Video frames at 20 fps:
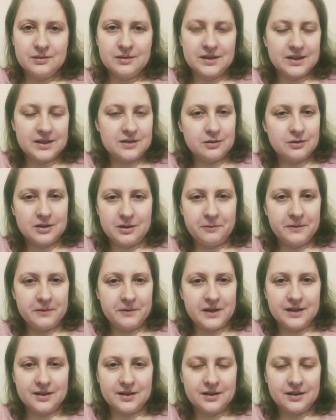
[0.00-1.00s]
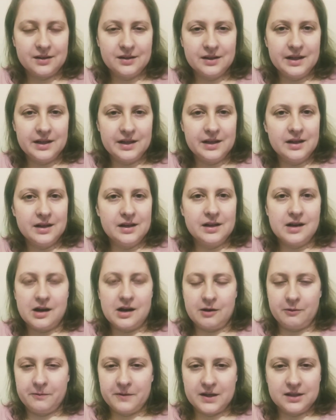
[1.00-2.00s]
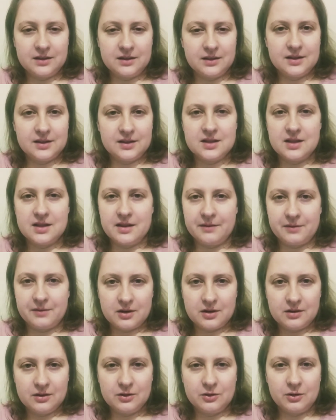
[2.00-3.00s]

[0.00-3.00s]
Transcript: That's not our Father. Our Father is never